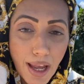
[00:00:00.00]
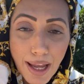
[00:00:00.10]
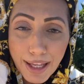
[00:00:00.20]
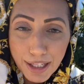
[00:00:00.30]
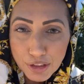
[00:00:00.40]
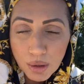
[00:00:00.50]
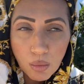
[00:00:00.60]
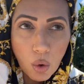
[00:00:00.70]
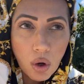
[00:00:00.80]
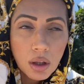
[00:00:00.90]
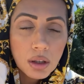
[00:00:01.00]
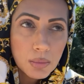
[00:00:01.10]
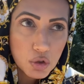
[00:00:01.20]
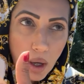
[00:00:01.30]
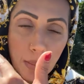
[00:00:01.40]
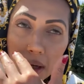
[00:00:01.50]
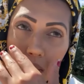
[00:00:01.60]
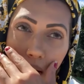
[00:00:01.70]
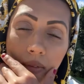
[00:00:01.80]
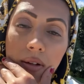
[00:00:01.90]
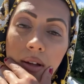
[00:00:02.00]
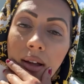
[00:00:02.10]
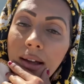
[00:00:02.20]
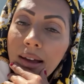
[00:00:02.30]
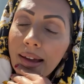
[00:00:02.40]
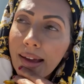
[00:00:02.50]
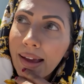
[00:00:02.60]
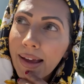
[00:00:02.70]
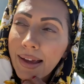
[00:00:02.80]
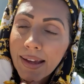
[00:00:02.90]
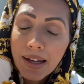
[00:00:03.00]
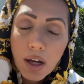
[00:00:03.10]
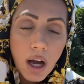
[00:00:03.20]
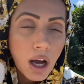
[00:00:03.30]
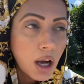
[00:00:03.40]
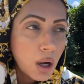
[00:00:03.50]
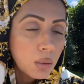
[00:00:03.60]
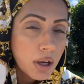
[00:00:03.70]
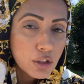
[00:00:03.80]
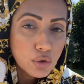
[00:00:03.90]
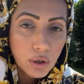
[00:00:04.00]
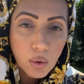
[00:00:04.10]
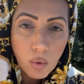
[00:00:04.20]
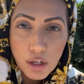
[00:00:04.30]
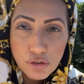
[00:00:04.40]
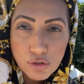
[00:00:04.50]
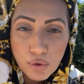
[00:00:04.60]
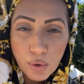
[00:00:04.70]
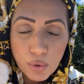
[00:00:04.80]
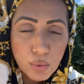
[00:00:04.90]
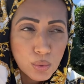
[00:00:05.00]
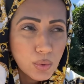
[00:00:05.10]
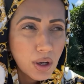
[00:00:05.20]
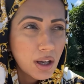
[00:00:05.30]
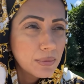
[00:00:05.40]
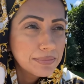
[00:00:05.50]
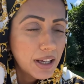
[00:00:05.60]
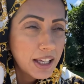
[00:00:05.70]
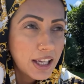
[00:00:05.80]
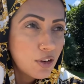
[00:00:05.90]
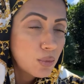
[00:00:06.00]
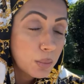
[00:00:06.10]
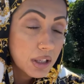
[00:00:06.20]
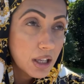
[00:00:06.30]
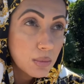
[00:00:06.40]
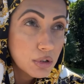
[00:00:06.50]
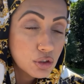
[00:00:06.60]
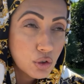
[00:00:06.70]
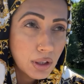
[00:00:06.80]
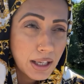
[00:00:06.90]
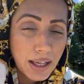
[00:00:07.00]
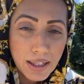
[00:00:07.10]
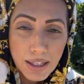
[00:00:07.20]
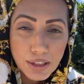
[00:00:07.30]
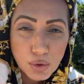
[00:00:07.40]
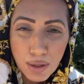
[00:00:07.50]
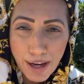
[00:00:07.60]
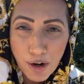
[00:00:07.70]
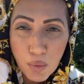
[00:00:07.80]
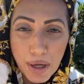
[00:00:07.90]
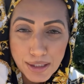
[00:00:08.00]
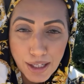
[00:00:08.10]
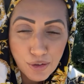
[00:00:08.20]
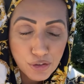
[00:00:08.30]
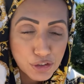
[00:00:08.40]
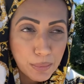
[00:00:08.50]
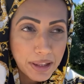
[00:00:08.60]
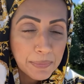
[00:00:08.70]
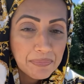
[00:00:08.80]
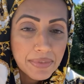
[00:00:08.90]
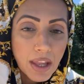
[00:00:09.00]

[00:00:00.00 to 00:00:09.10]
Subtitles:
I get to the mall. I'm shopping around. And my daughter wanted to go to, I can't remember the name of the store, like, I think it's called Aeropostale or something.